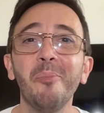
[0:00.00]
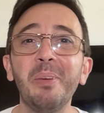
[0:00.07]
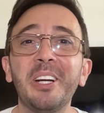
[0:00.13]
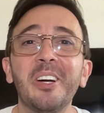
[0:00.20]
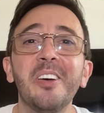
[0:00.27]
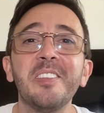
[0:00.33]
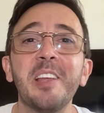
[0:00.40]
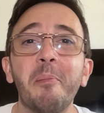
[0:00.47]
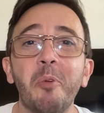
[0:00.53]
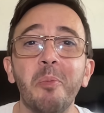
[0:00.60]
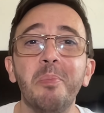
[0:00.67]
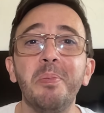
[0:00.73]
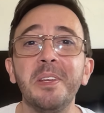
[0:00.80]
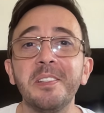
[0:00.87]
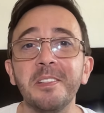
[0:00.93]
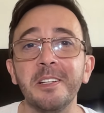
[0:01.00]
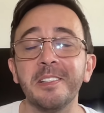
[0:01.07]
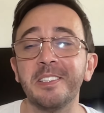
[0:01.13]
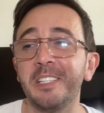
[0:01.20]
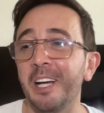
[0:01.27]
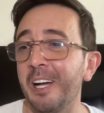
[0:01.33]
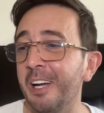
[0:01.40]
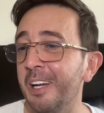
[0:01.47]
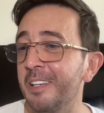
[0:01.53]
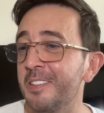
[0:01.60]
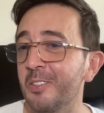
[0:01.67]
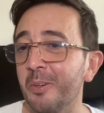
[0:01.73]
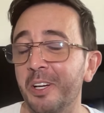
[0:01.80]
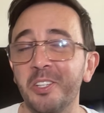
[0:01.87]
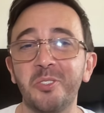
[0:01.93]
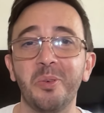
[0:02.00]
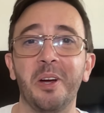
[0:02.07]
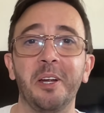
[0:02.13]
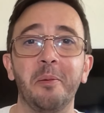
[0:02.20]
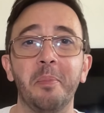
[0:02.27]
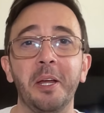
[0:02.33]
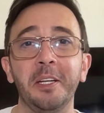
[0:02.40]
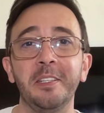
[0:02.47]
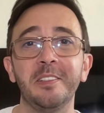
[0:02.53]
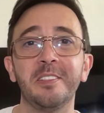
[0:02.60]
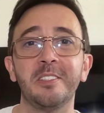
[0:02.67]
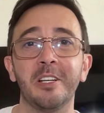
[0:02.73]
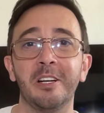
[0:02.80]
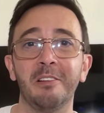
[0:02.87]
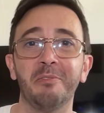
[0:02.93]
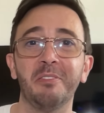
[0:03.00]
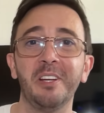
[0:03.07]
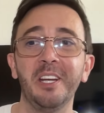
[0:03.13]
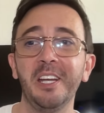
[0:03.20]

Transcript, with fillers: because I'm a business guy, so I tried many stuff